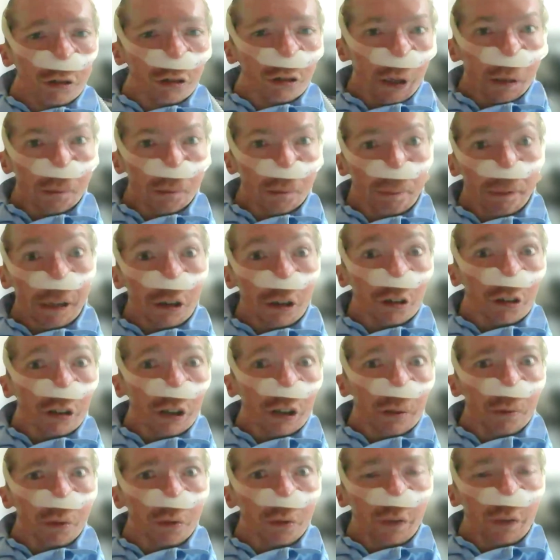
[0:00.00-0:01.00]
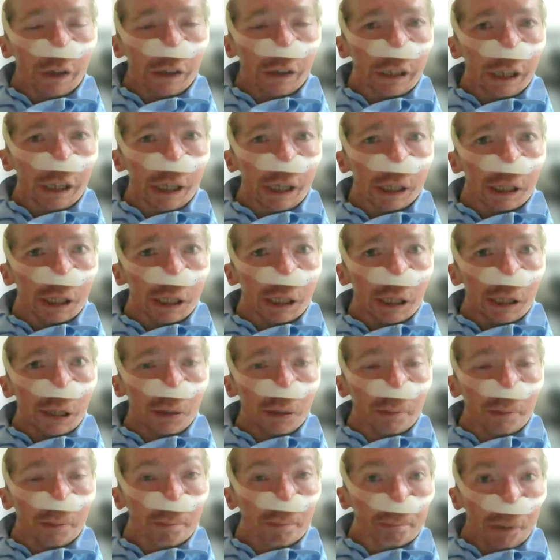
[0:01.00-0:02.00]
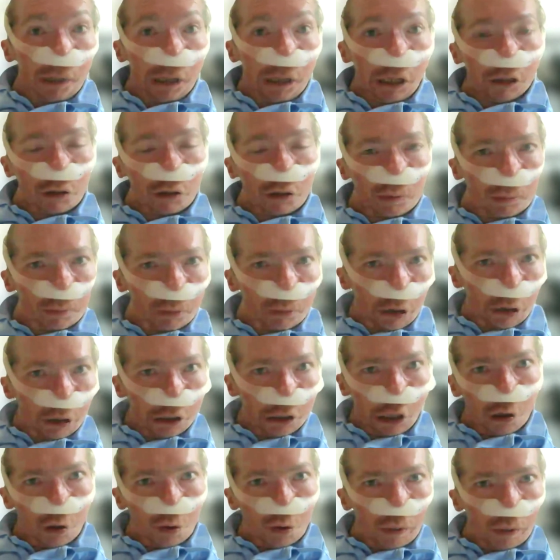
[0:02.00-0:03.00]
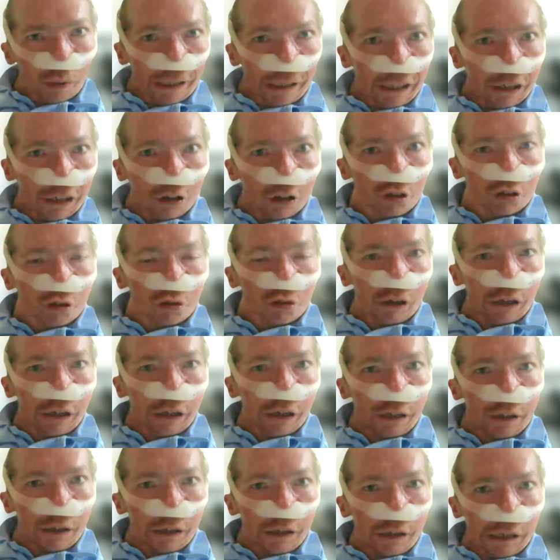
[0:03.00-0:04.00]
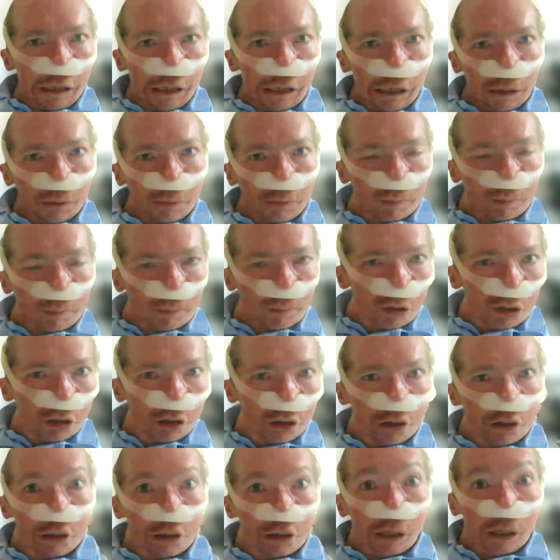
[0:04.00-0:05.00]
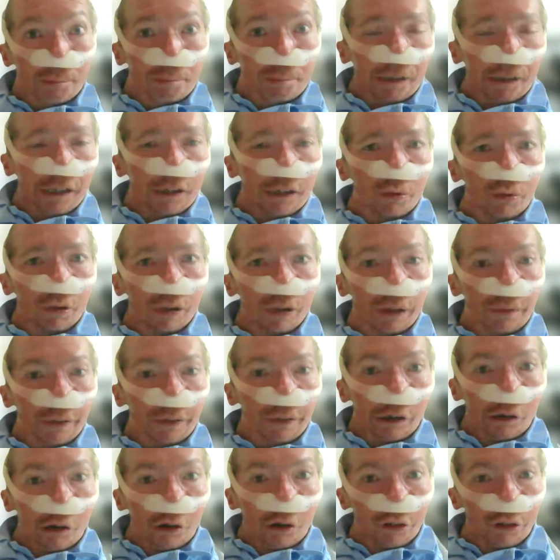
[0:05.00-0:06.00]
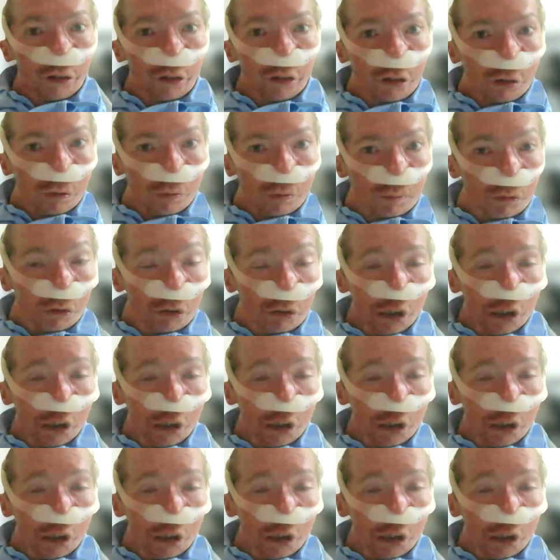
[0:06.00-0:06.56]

so the PhD was funded, but no extra stipend or living costs.